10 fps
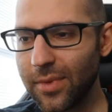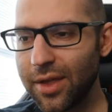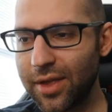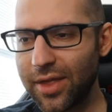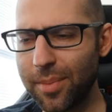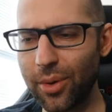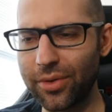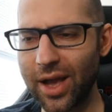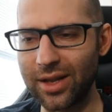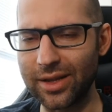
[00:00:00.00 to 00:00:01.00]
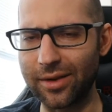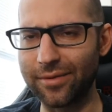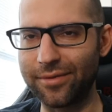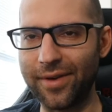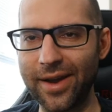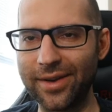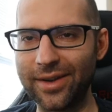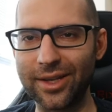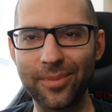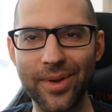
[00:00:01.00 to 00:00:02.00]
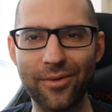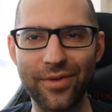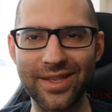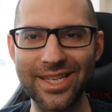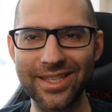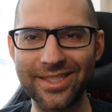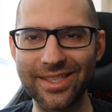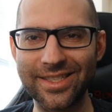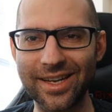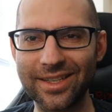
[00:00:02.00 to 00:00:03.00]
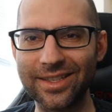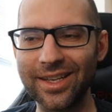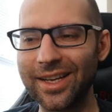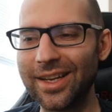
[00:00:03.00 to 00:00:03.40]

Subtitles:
Then they both kind of like fight a little bit over the TNT title.